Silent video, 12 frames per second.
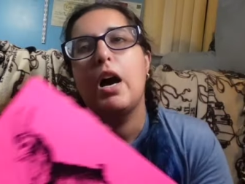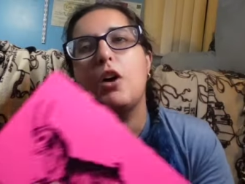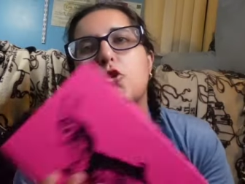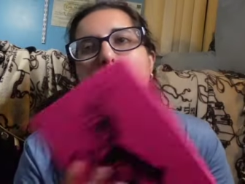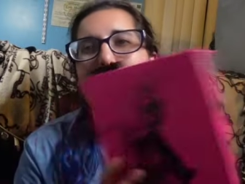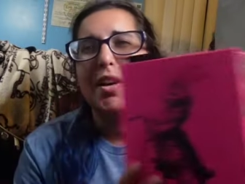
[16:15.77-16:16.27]

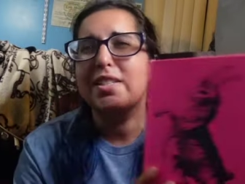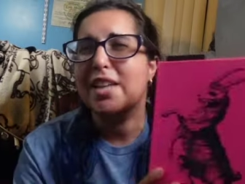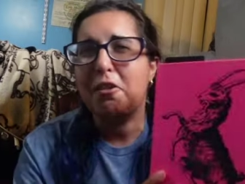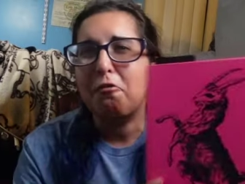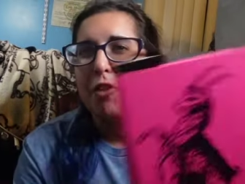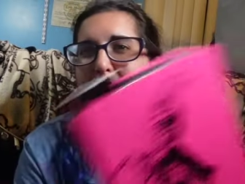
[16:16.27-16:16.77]
So it's
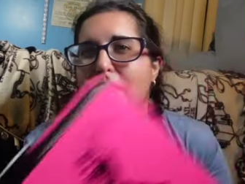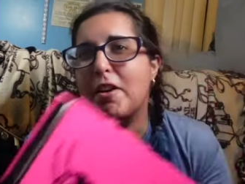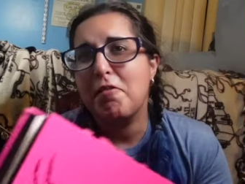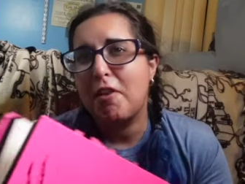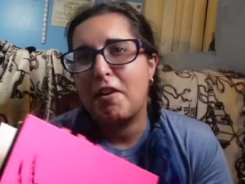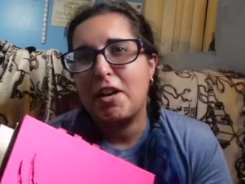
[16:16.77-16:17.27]
like
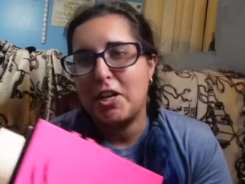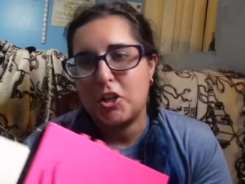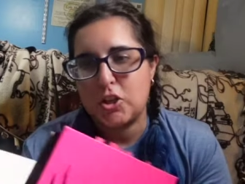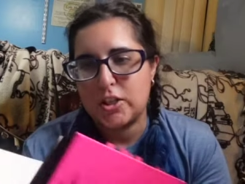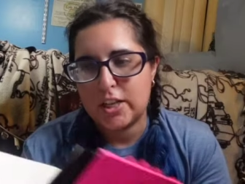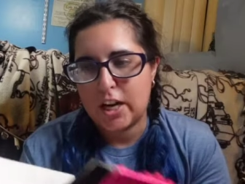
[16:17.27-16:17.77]
very, very
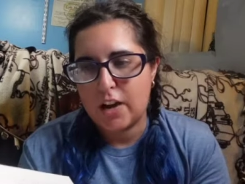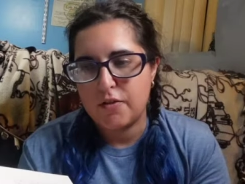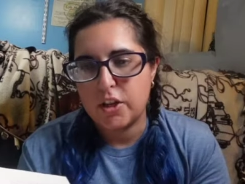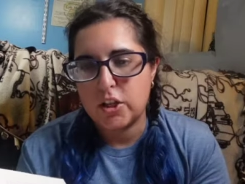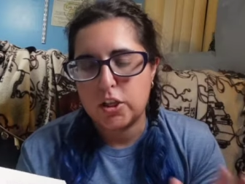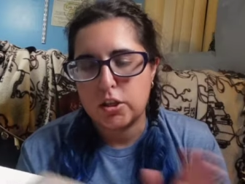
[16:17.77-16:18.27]
interesting, and
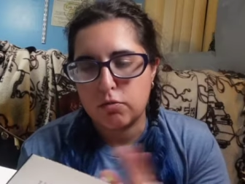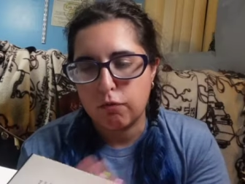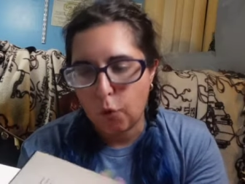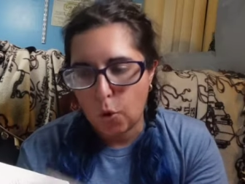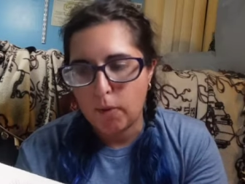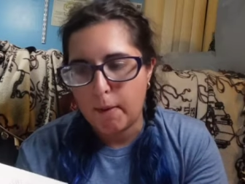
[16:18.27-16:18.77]
these
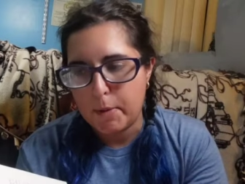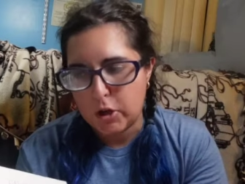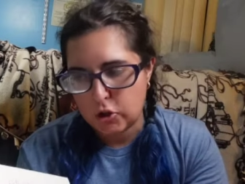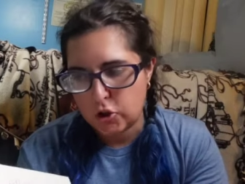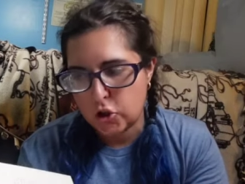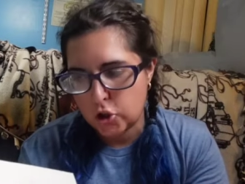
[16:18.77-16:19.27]
four women
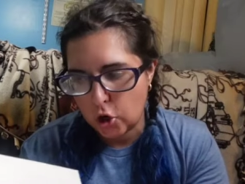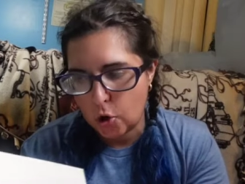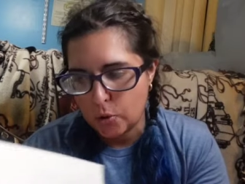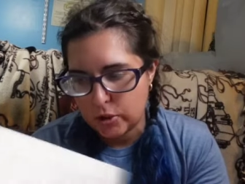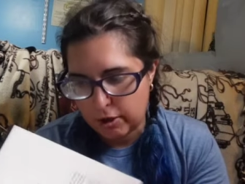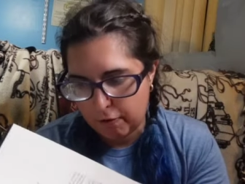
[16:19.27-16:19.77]
are
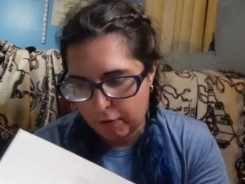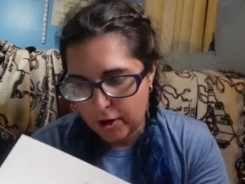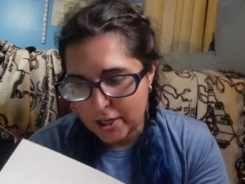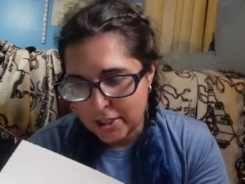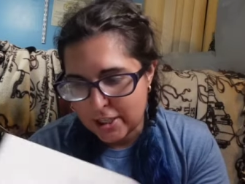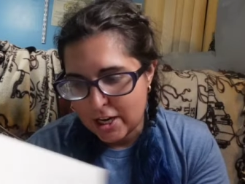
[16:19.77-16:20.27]
so
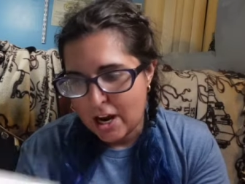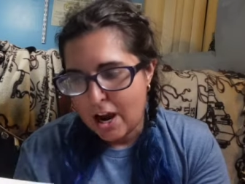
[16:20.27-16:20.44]
different.